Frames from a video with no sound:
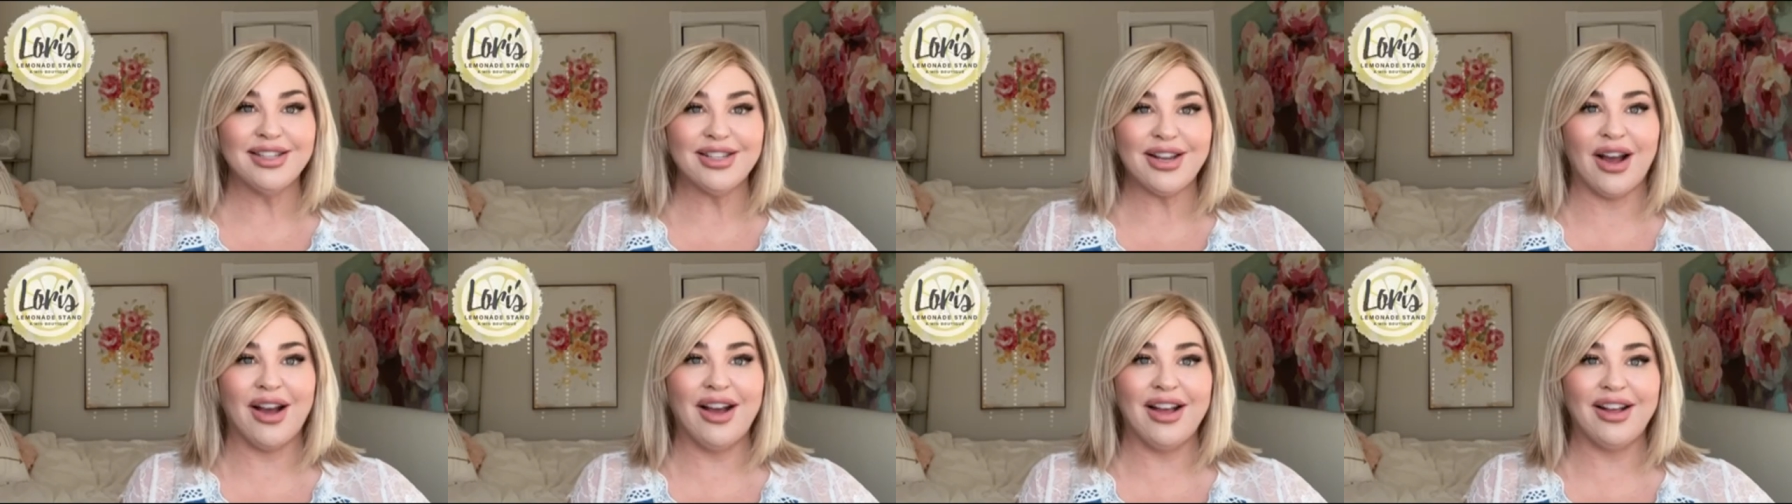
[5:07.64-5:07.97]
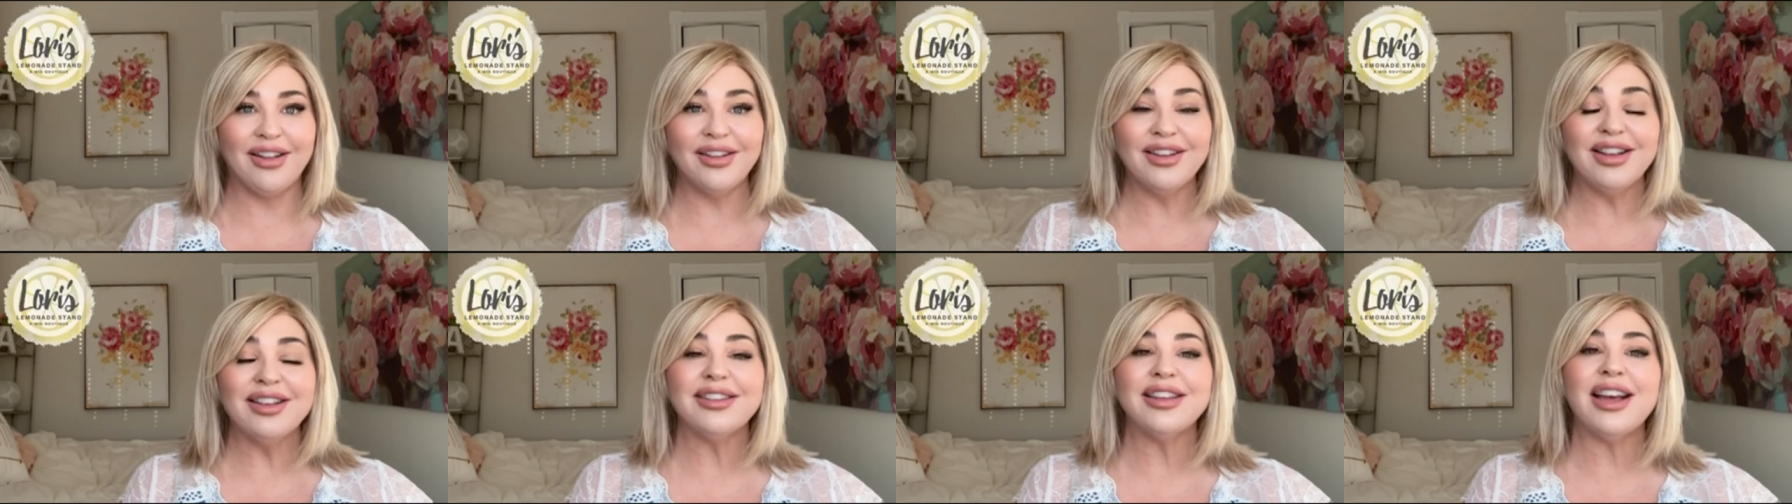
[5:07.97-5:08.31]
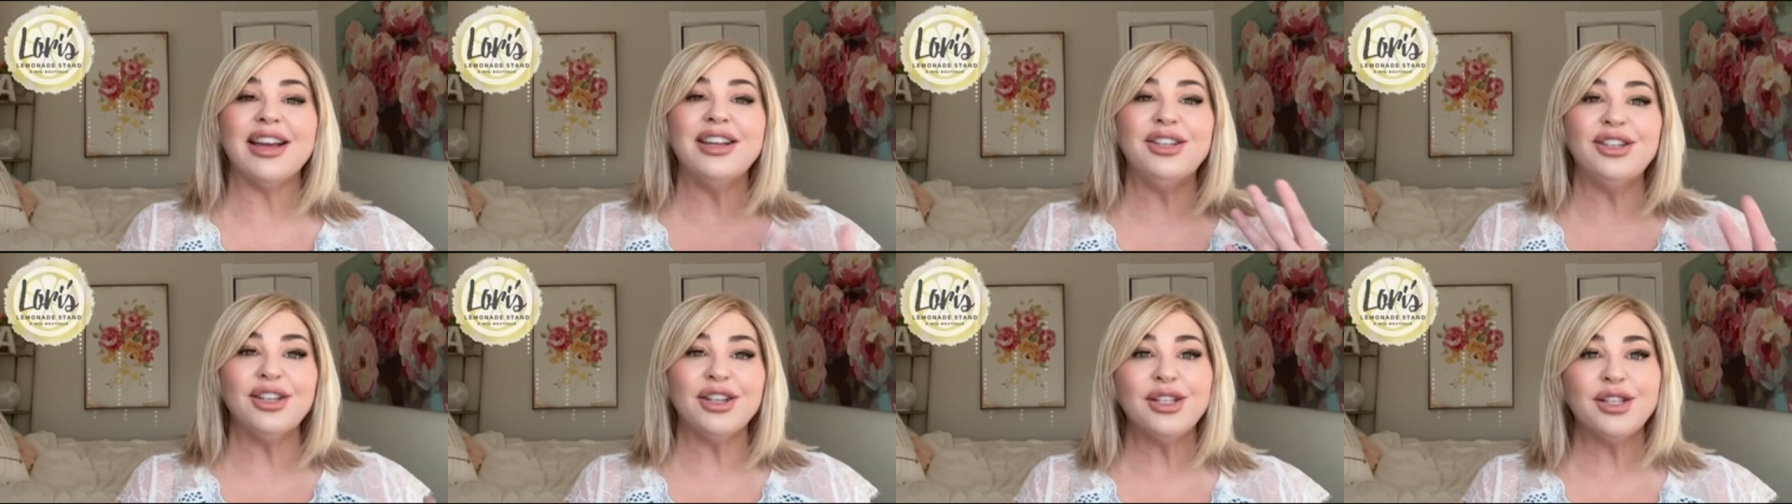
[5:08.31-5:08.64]
style because
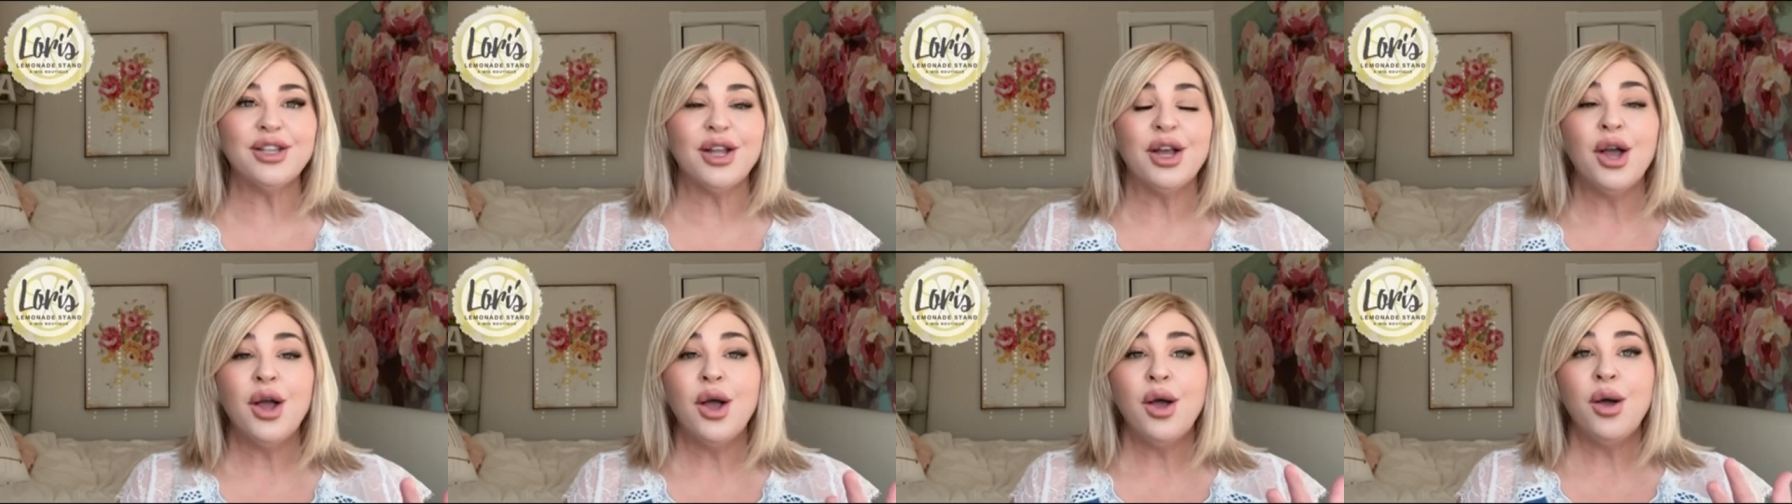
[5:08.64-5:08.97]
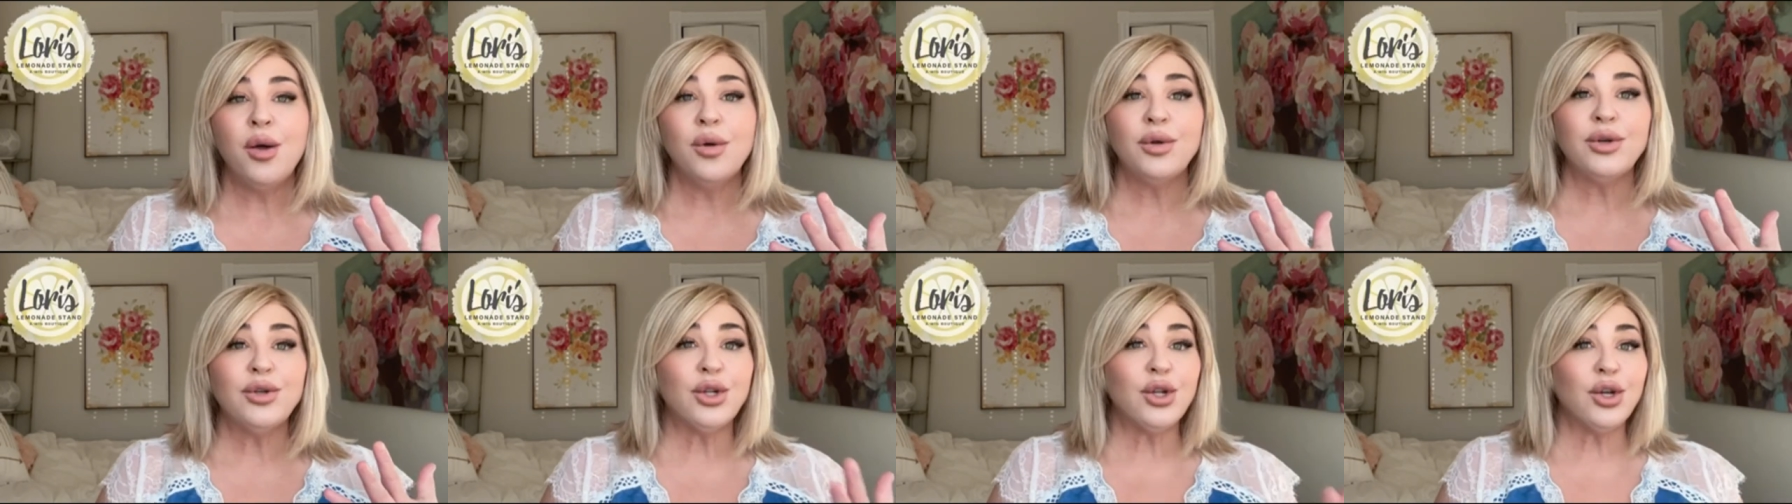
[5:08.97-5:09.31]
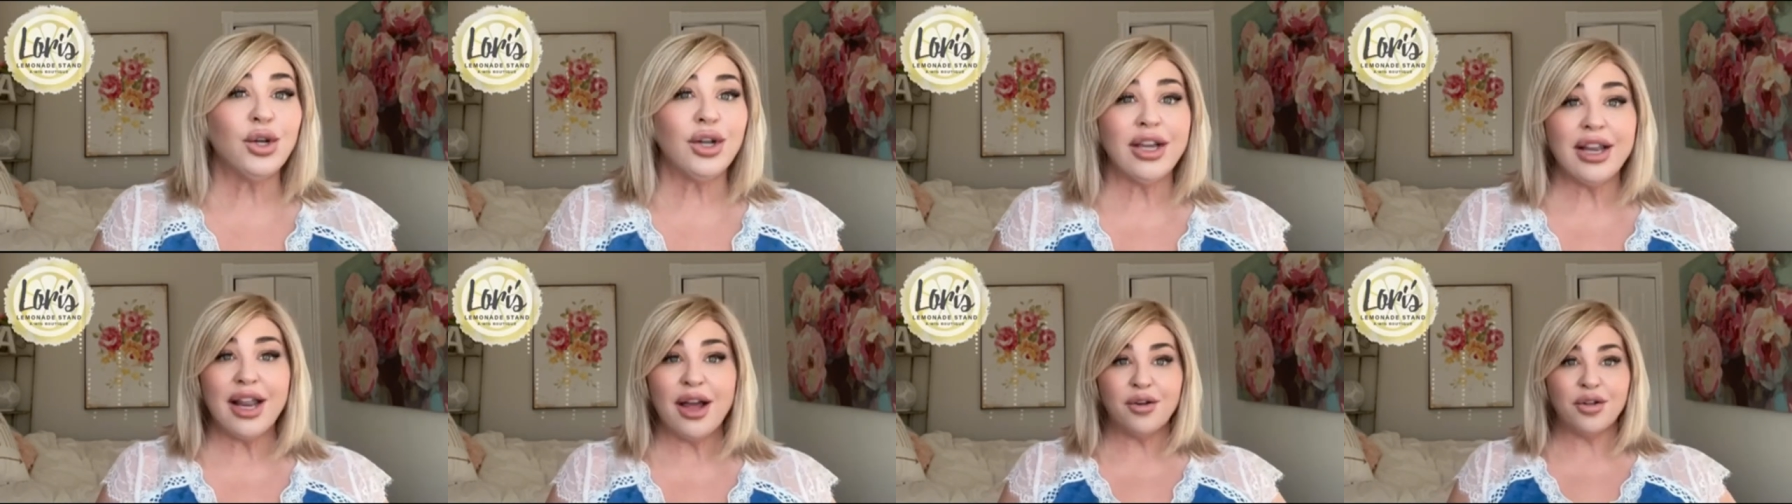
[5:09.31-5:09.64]
I just
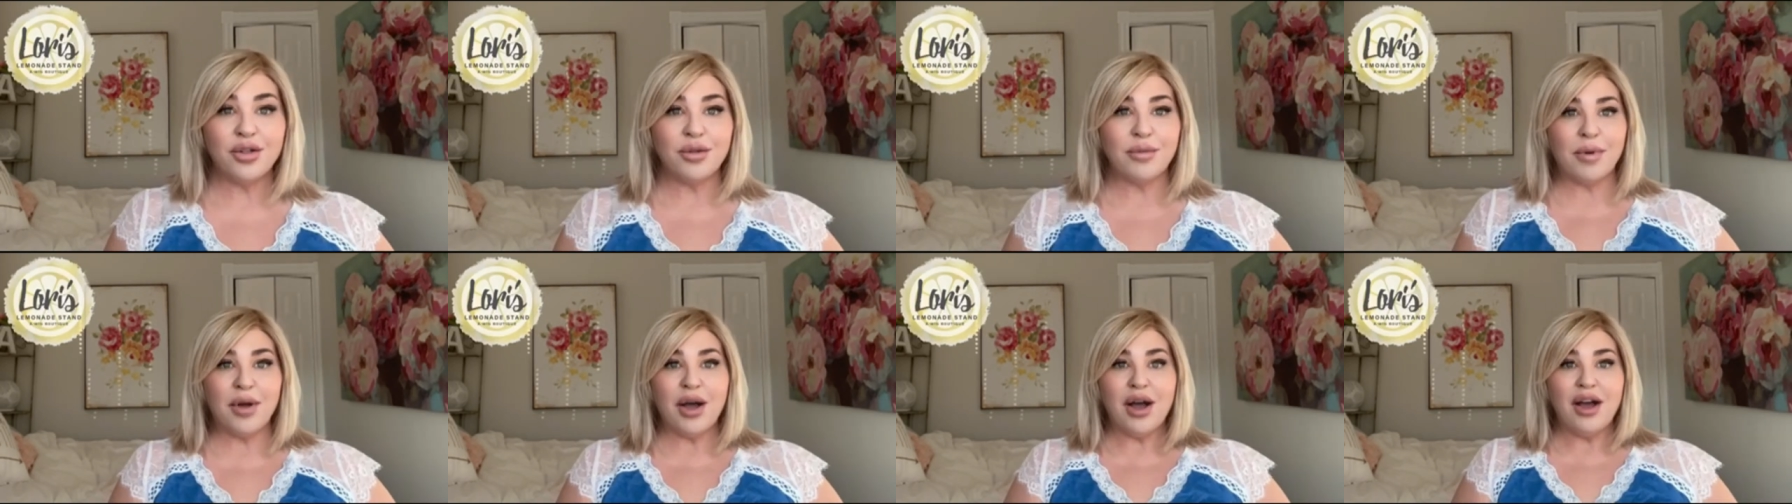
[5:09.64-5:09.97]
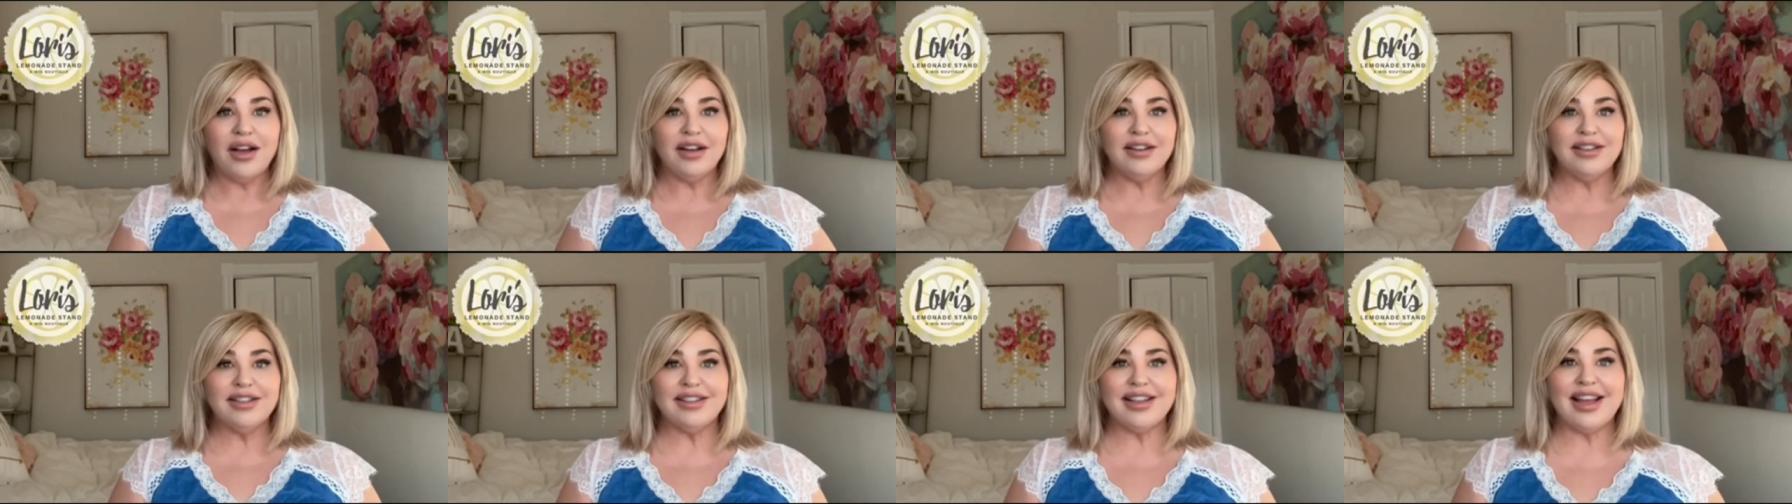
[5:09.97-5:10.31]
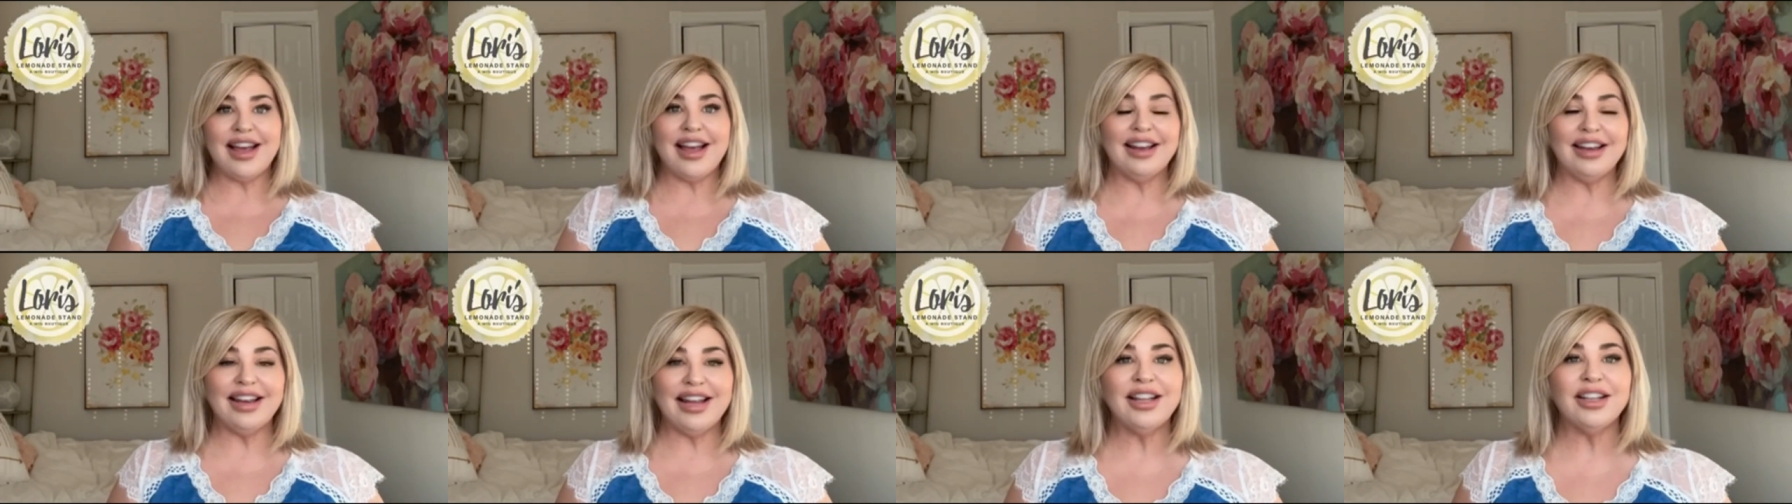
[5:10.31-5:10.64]
took it out of the box
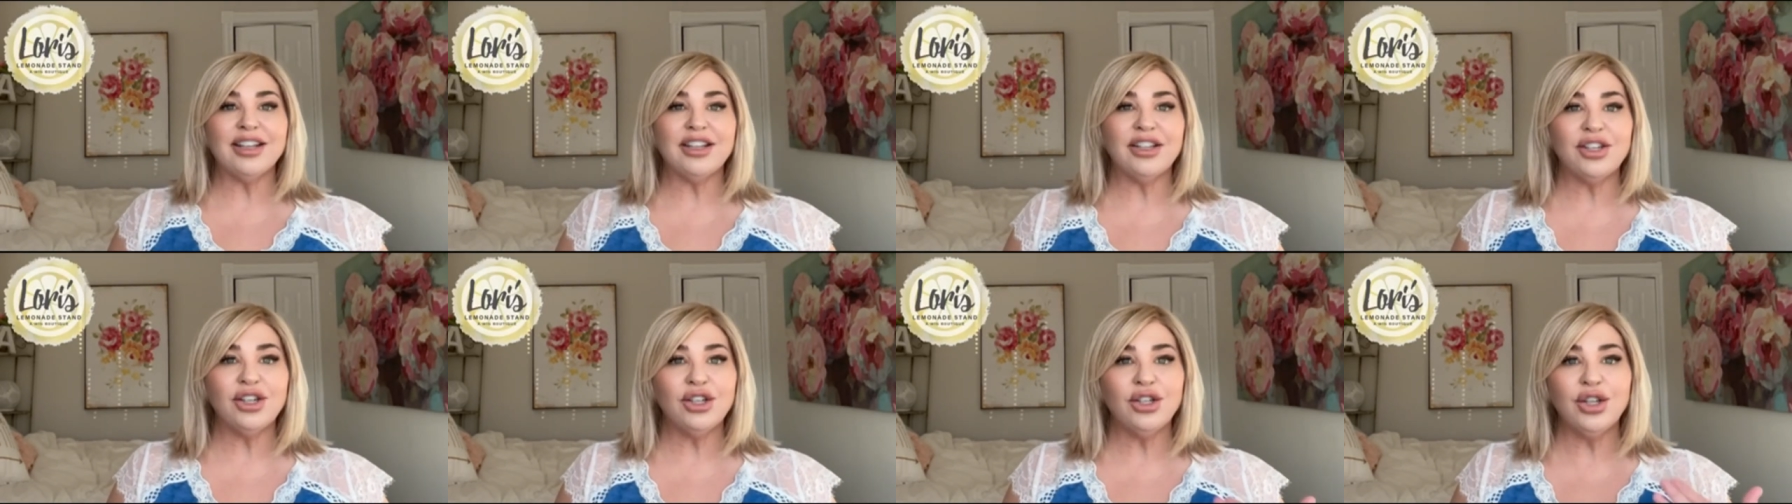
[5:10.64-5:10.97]
and it